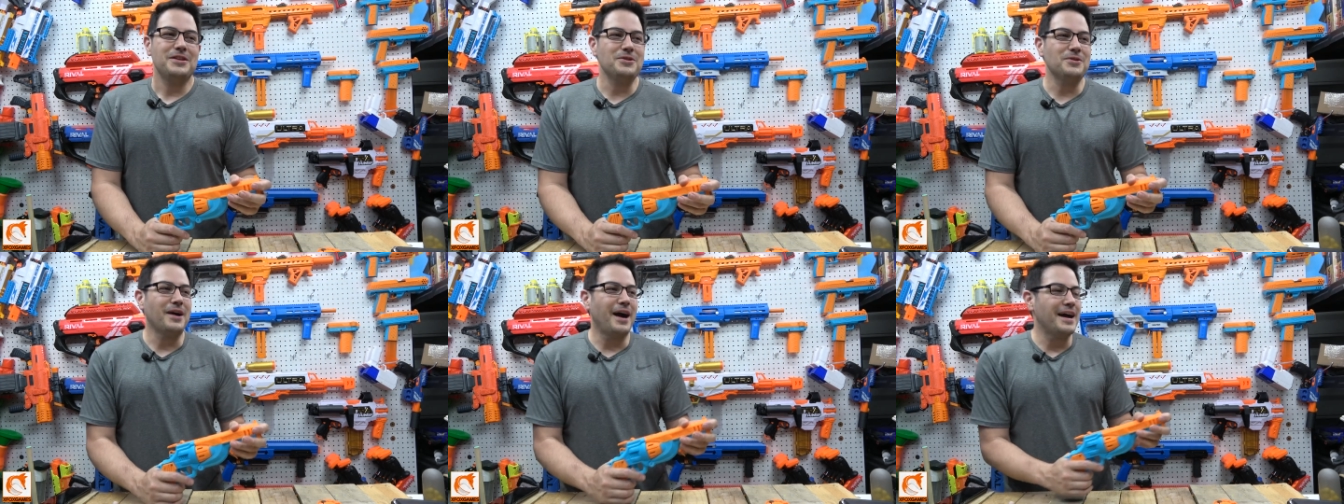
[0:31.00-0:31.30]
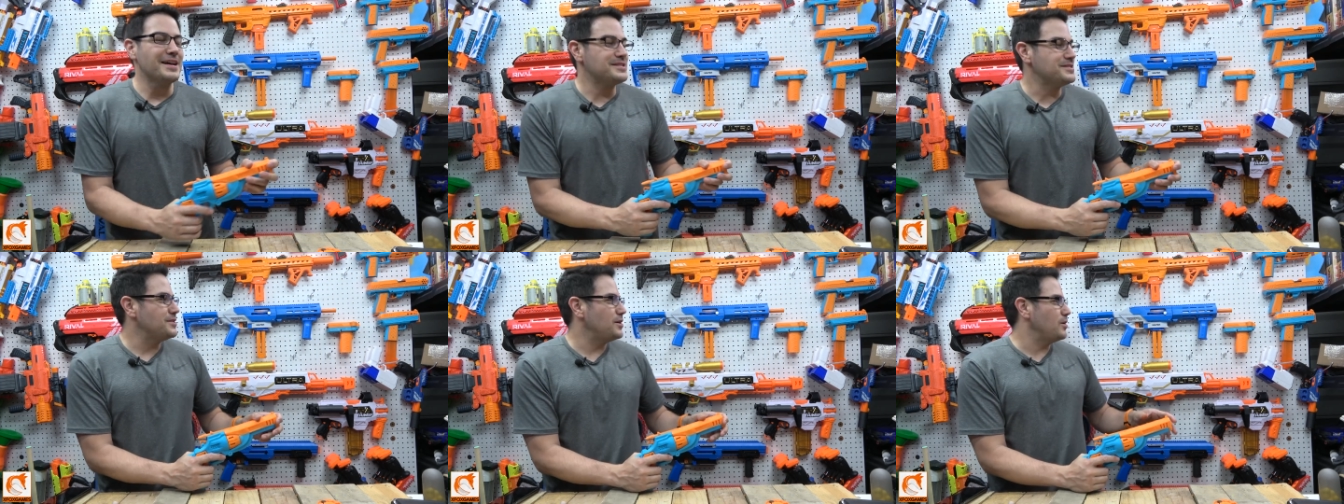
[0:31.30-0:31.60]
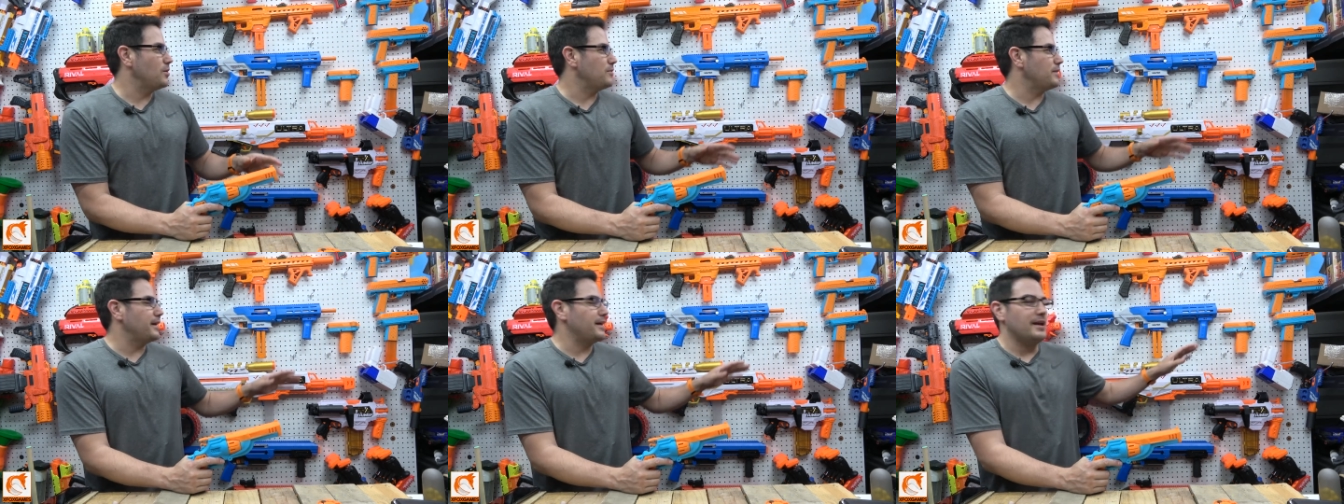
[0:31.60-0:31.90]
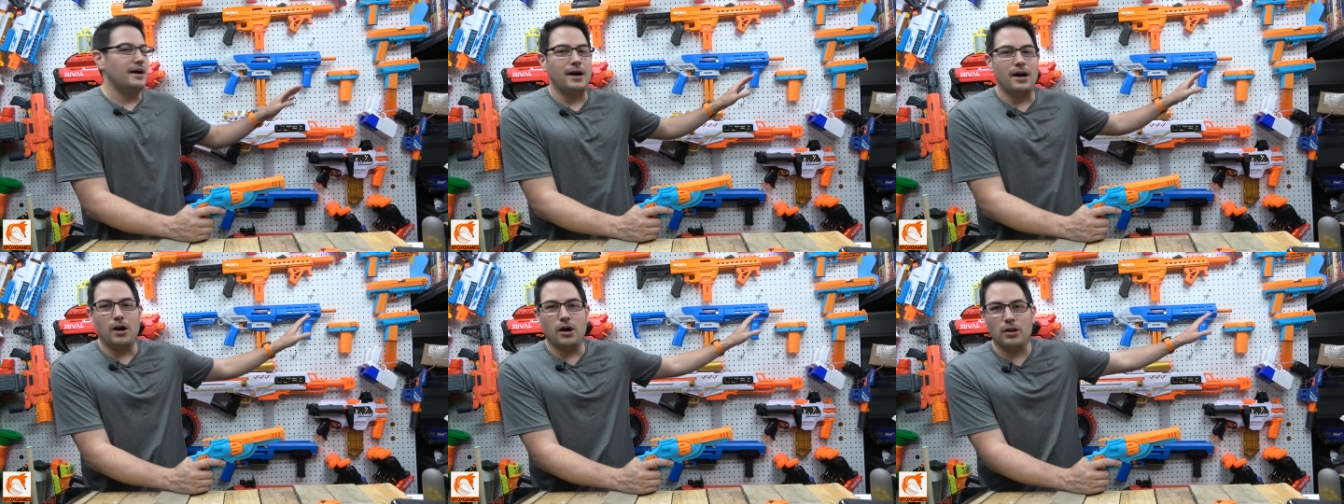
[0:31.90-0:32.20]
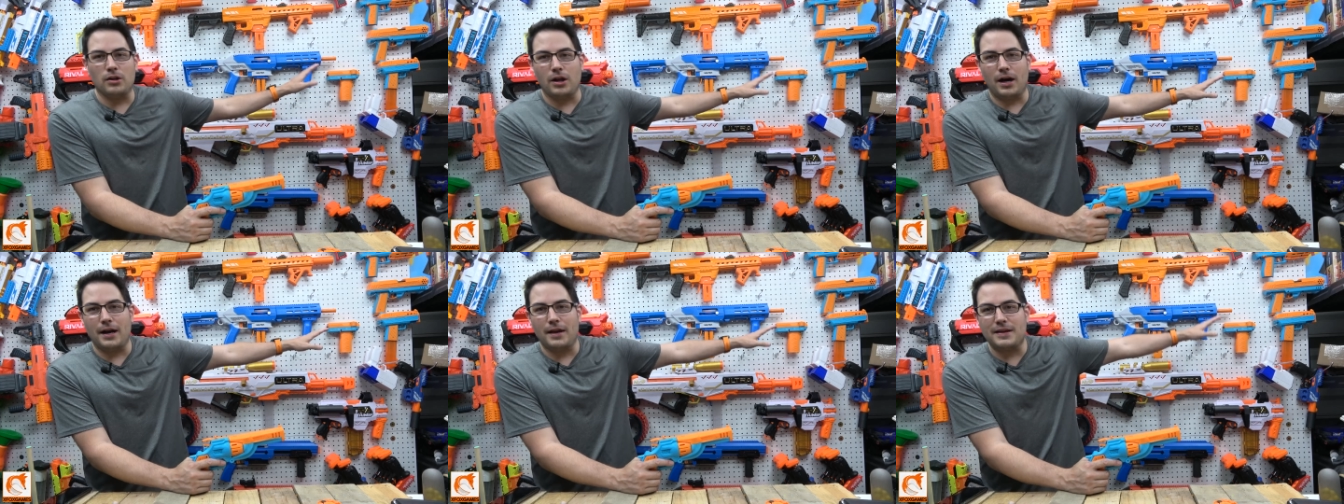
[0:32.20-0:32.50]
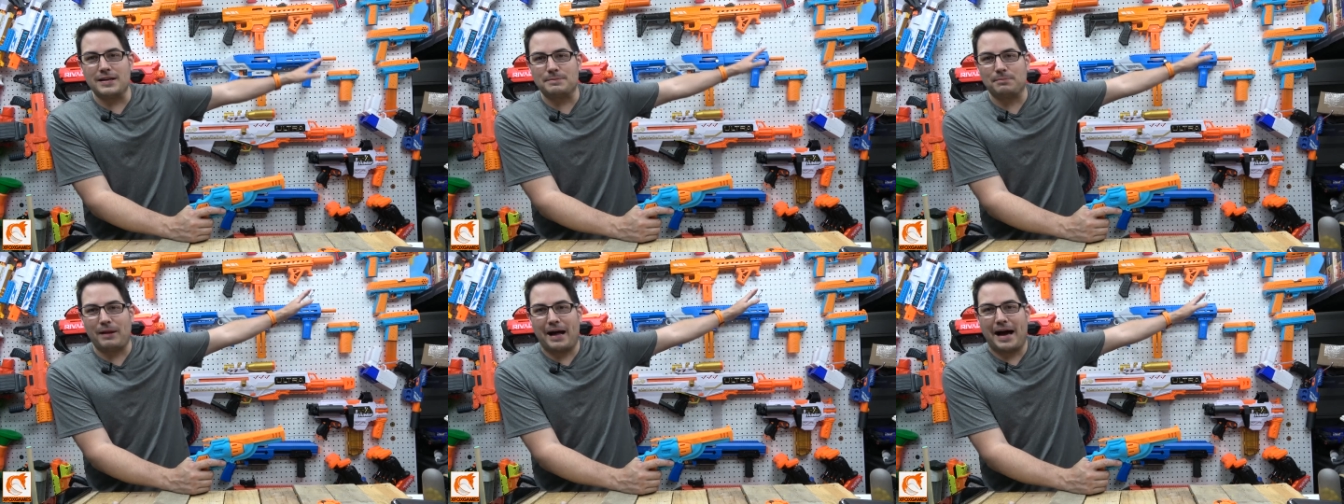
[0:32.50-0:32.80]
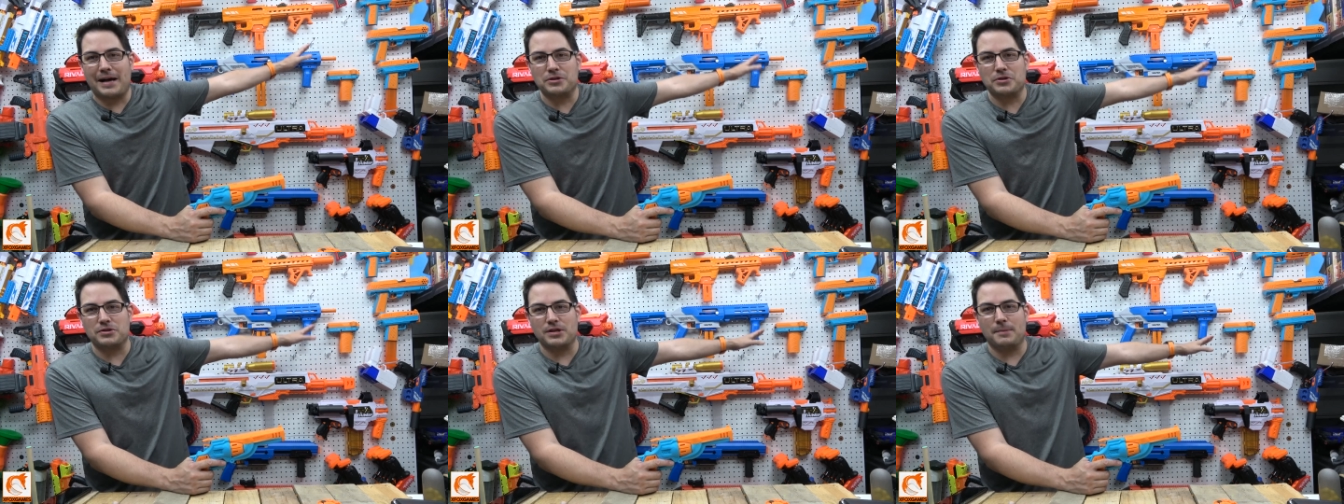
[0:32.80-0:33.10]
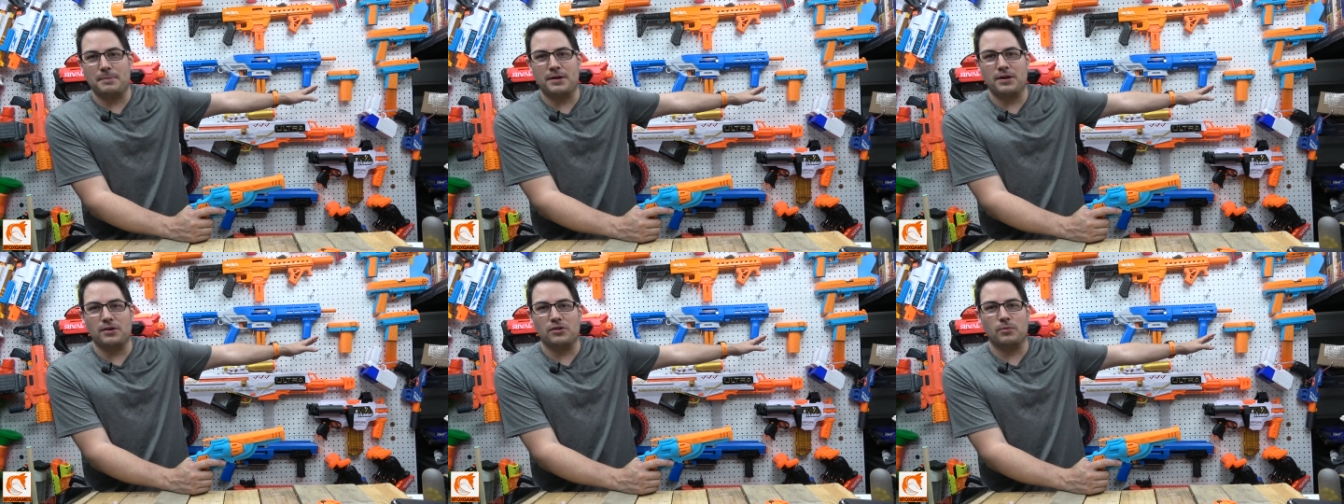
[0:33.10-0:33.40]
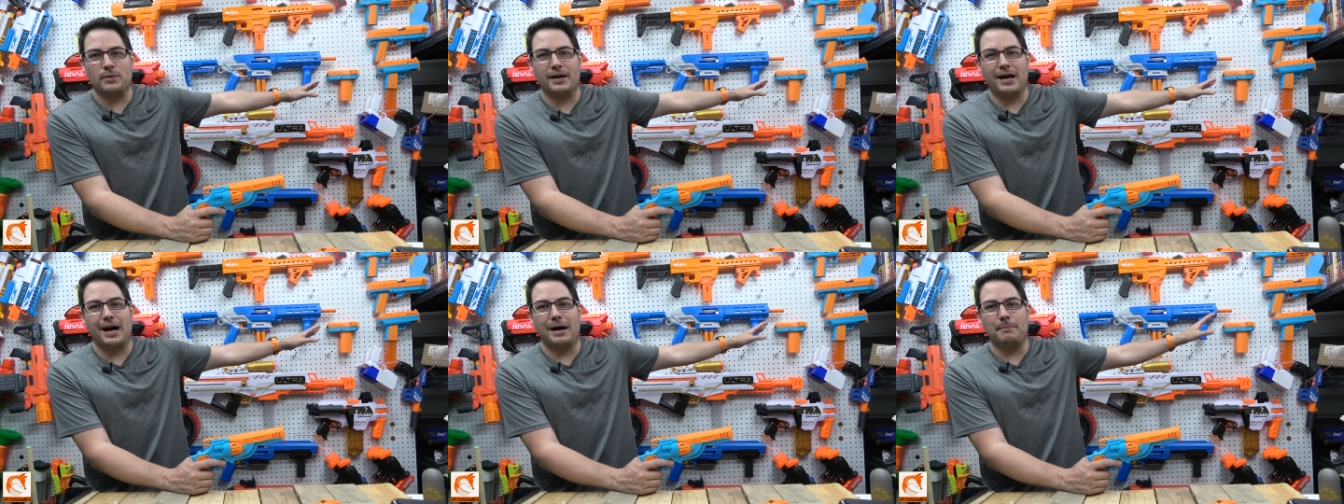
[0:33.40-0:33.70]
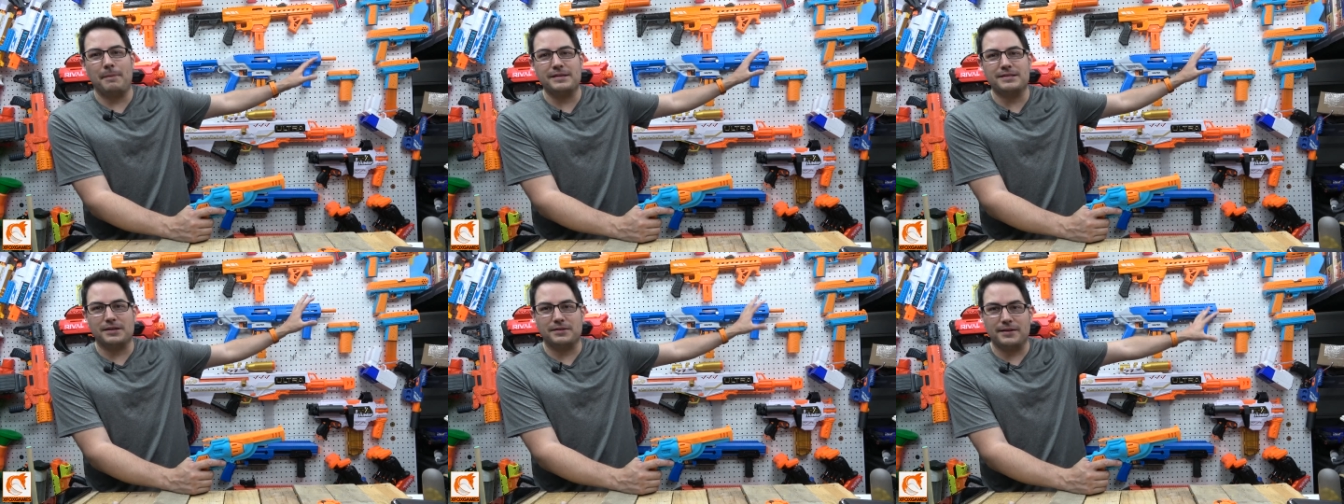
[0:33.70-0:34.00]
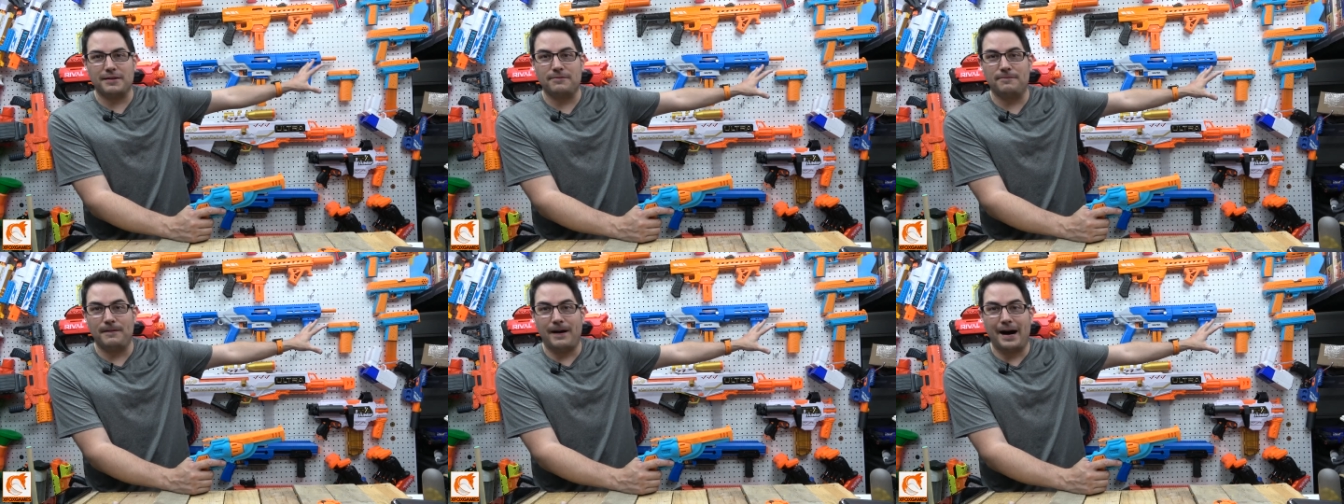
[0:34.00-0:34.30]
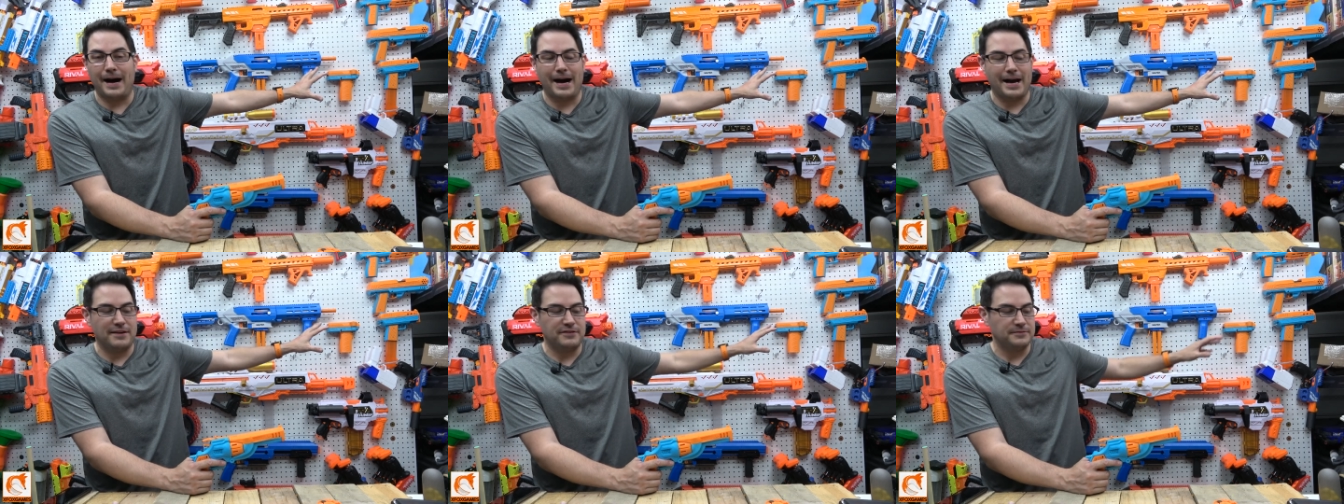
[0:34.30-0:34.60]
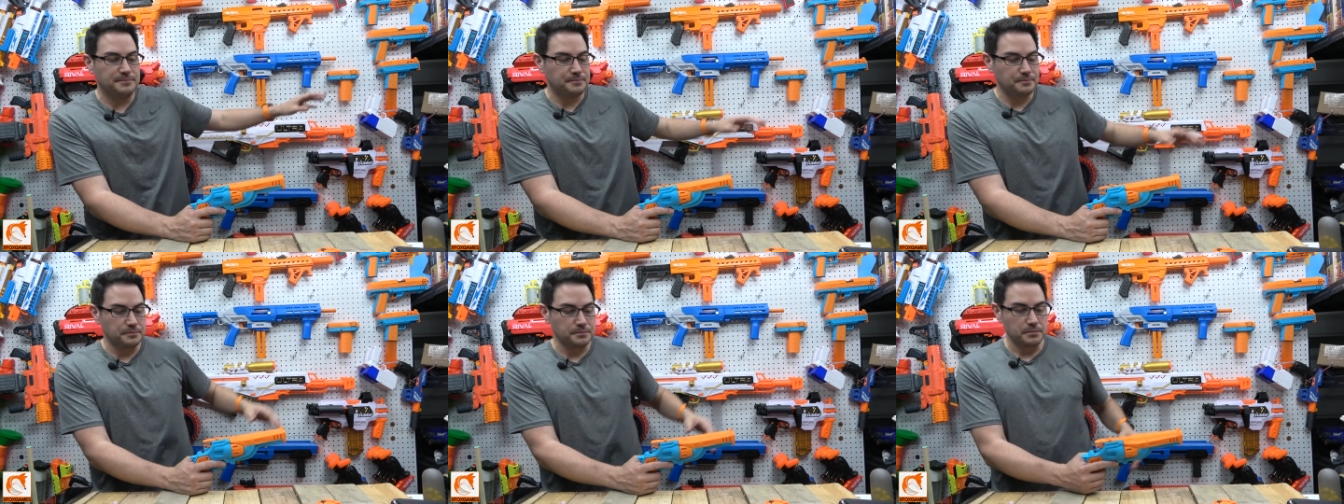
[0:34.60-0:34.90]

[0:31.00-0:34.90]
you guys know that a lot of these blasters up here that we got, basically five,